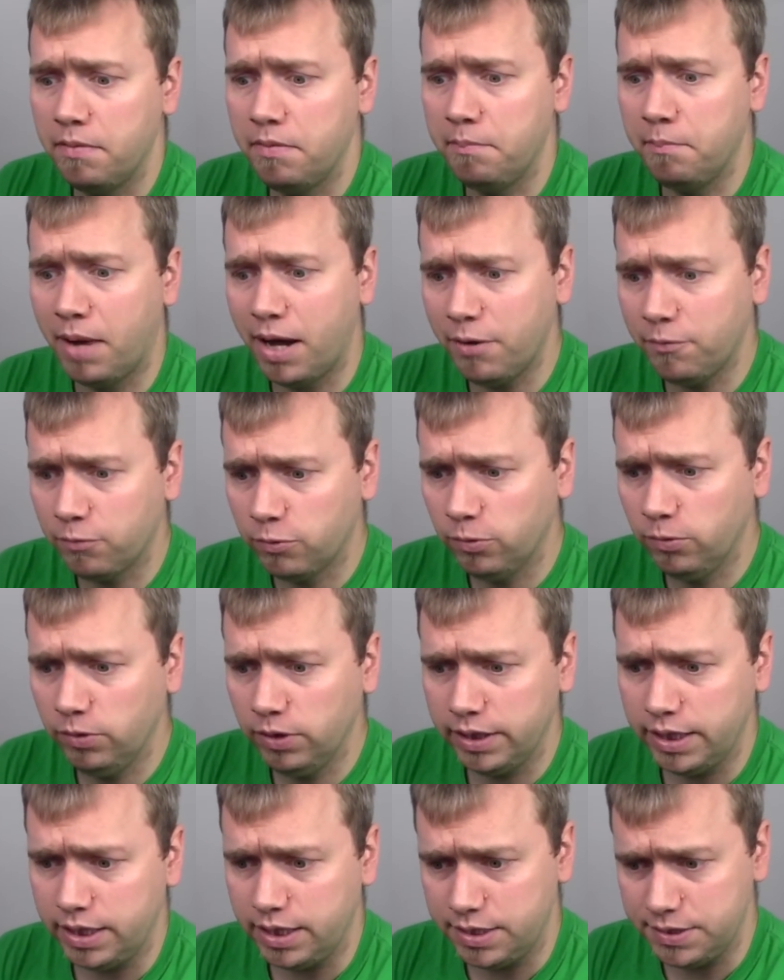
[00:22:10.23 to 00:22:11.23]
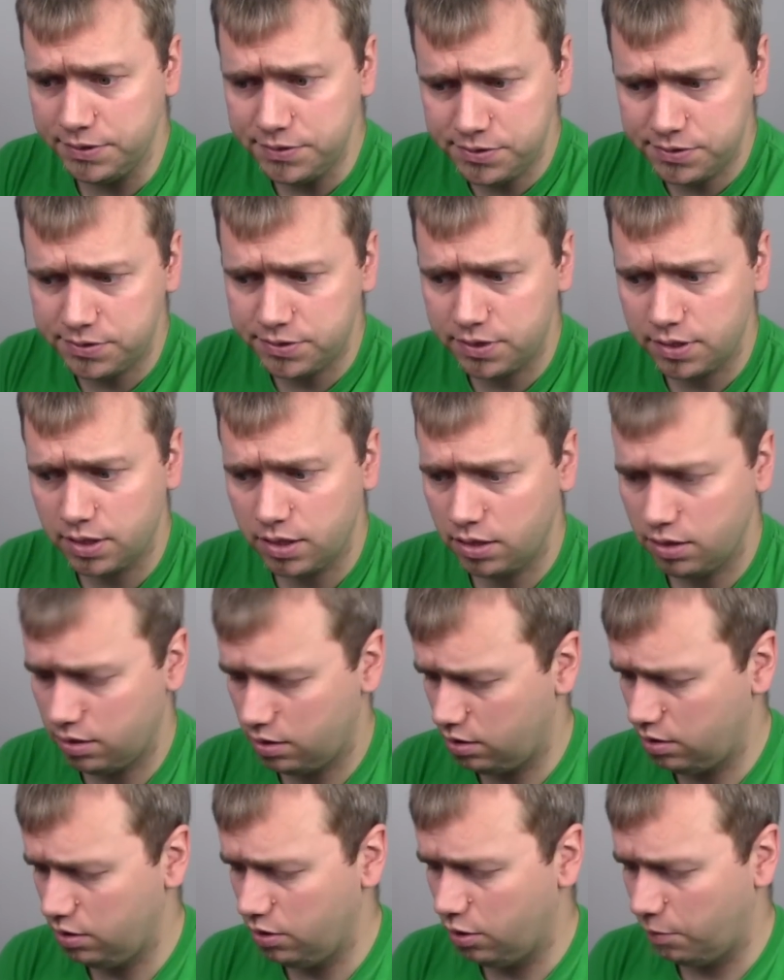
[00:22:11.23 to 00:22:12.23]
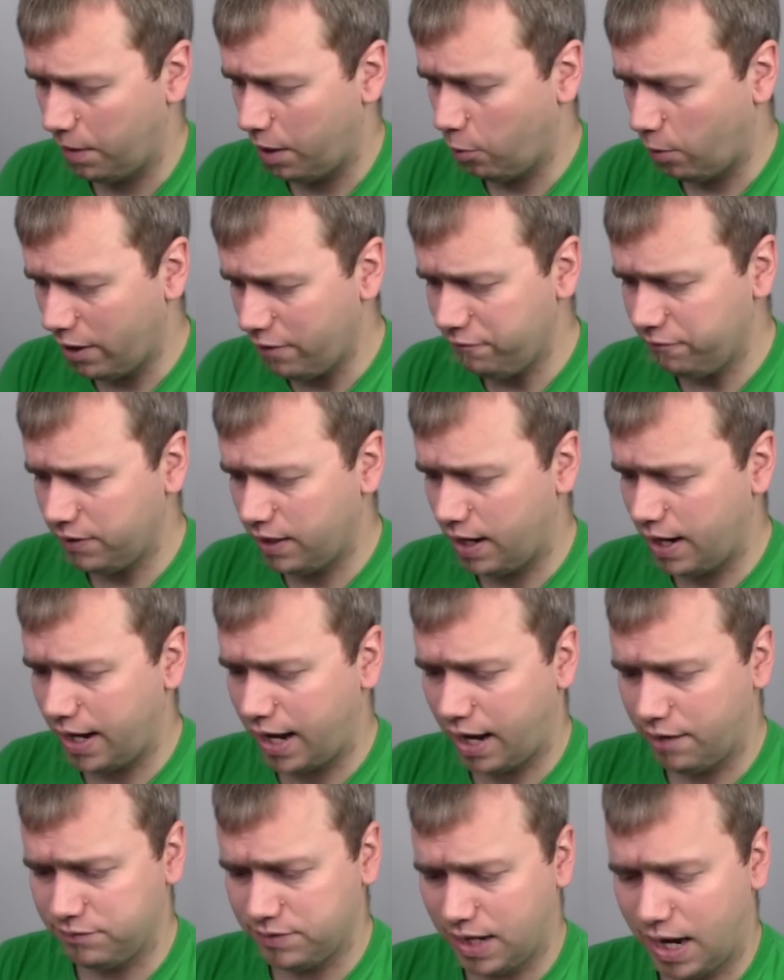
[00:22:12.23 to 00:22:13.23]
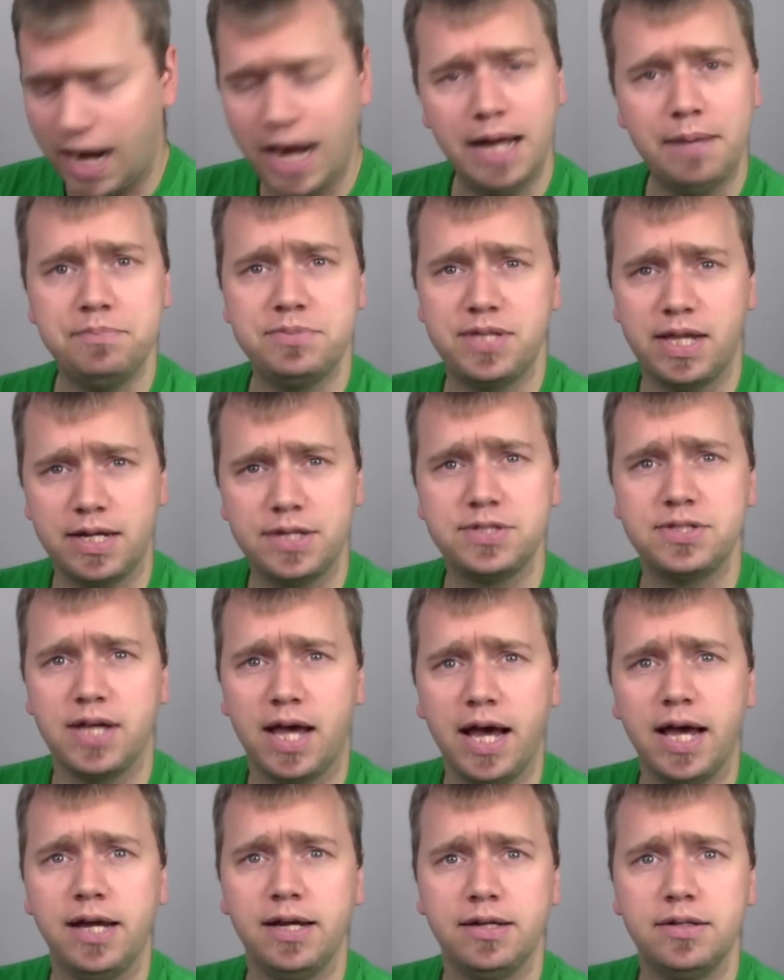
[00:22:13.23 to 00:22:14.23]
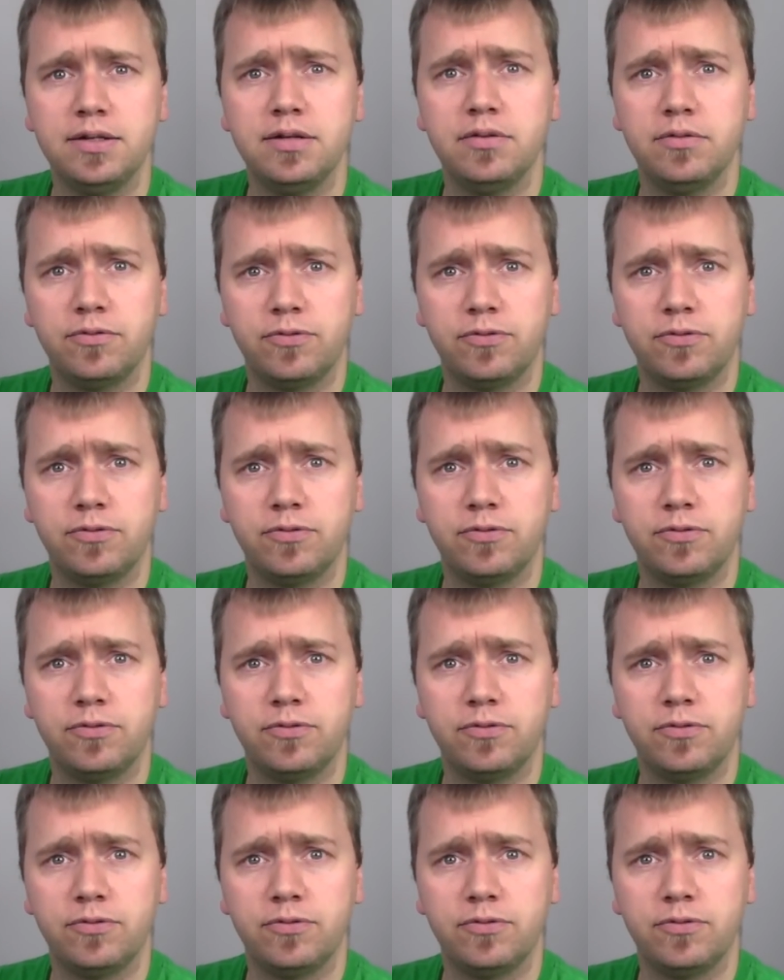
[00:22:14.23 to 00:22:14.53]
my rule is, my wife and I have time set aside